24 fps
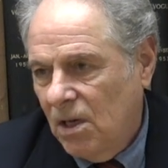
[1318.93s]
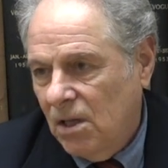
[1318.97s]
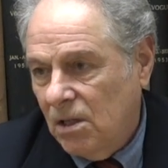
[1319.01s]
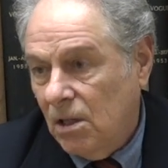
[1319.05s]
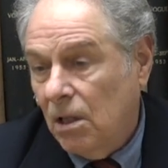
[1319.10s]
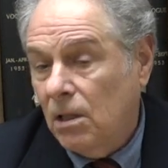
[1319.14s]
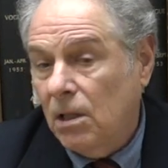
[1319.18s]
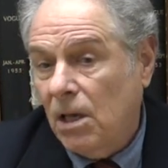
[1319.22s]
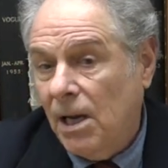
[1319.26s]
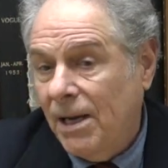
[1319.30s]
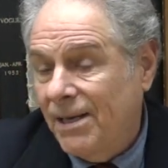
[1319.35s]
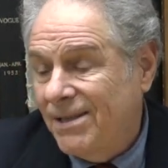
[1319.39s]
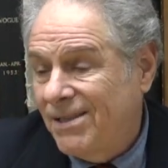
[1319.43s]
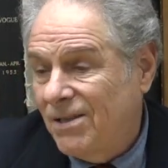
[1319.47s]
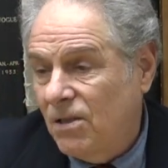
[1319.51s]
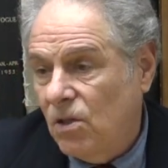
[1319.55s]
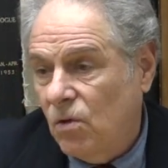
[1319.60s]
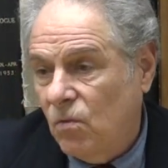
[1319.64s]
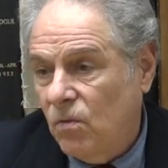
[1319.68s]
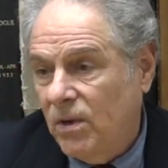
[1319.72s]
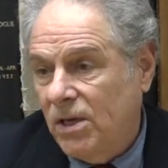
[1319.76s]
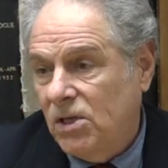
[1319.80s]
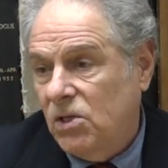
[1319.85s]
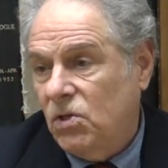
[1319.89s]
The lines at
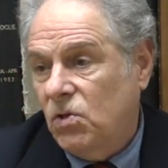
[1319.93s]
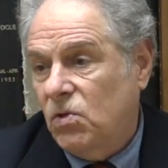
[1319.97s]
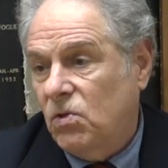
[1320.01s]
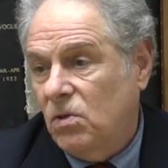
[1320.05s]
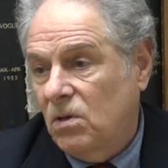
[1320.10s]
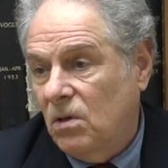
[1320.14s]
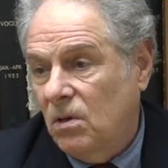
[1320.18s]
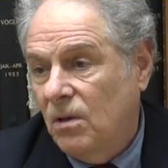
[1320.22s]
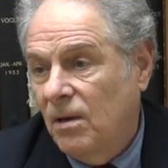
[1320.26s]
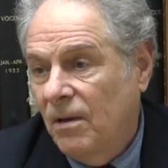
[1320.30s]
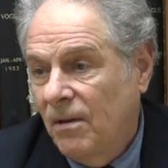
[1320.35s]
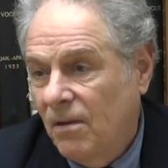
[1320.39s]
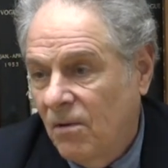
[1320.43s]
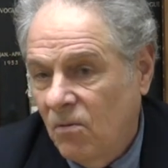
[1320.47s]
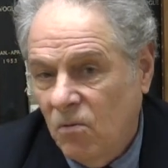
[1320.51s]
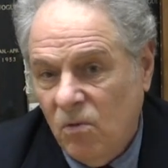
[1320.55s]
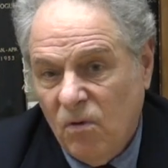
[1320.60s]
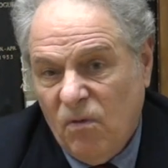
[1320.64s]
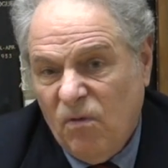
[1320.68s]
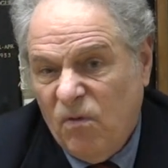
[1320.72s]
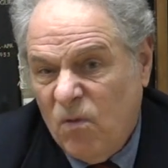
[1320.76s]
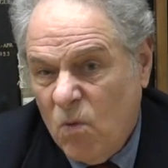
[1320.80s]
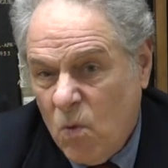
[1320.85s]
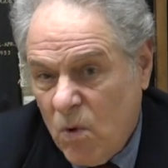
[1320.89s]
the register were
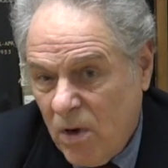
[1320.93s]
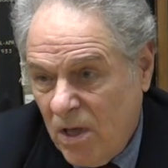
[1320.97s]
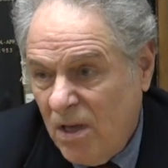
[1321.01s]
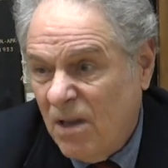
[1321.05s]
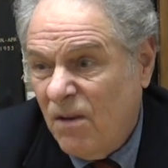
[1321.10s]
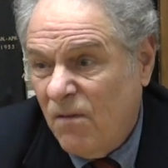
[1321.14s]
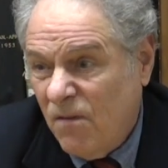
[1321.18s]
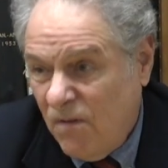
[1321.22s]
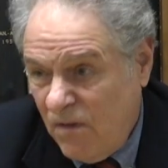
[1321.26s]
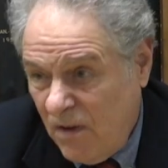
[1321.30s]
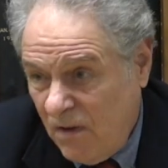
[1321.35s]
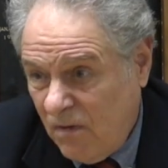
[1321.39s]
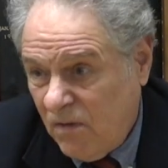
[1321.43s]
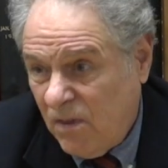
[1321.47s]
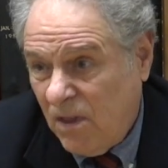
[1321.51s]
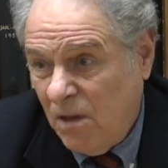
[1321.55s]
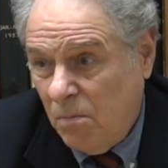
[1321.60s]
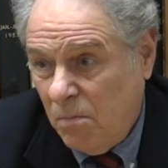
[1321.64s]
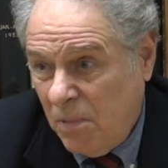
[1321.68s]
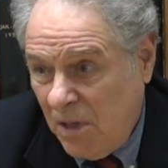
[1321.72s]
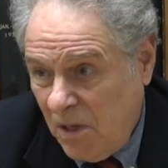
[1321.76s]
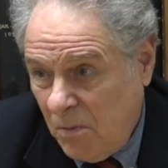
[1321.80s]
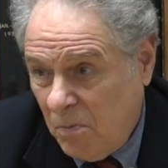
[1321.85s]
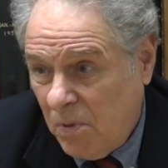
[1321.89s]
40 and 50
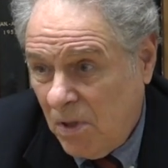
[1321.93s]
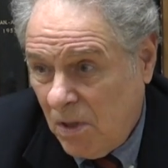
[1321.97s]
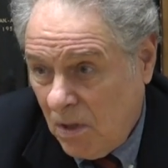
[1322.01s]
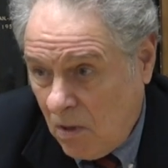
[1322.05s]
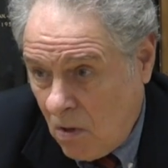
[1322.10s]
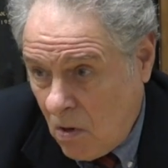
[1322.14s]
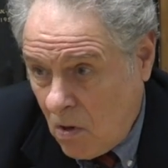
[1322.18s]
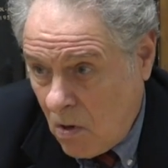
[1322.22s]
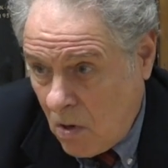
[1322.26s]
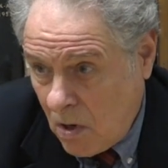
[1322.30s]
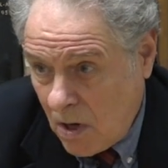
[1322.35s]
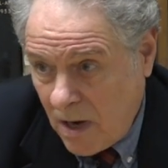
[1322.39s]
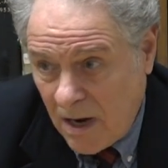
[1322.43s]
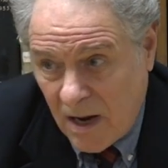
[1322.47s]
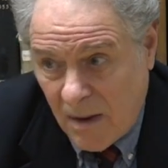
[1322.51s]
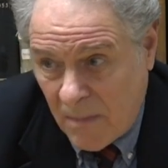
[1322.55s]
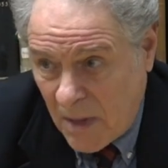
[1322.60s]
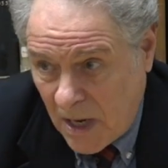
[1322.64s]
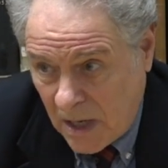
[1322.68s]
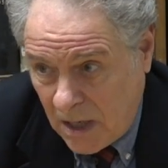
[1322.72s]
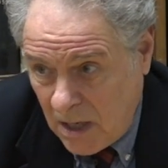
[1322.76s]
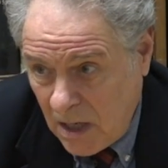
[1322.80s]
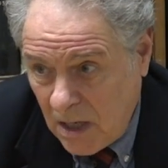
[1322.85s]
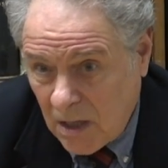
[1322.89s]
people long, and I'm
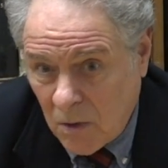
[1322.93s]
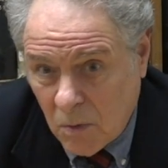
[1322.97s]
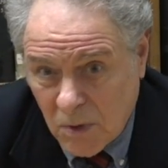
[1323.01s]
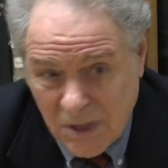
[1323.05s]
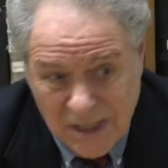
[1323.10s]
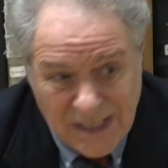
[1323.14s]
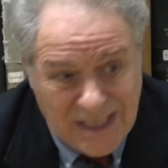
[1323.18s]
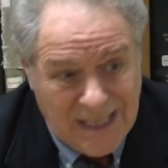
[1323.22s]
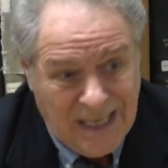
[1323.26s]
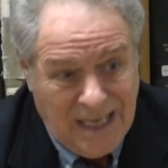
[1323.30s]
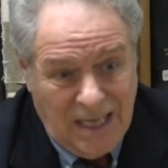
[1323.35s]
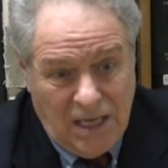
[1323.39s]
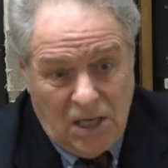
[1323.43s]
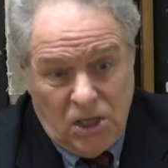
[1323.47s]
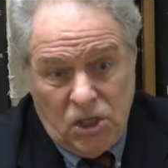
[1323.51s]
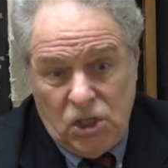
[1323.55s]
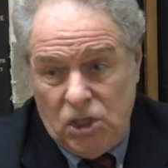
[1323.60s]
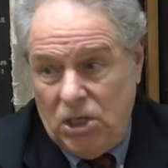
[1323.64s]
not kidding. They were sitting on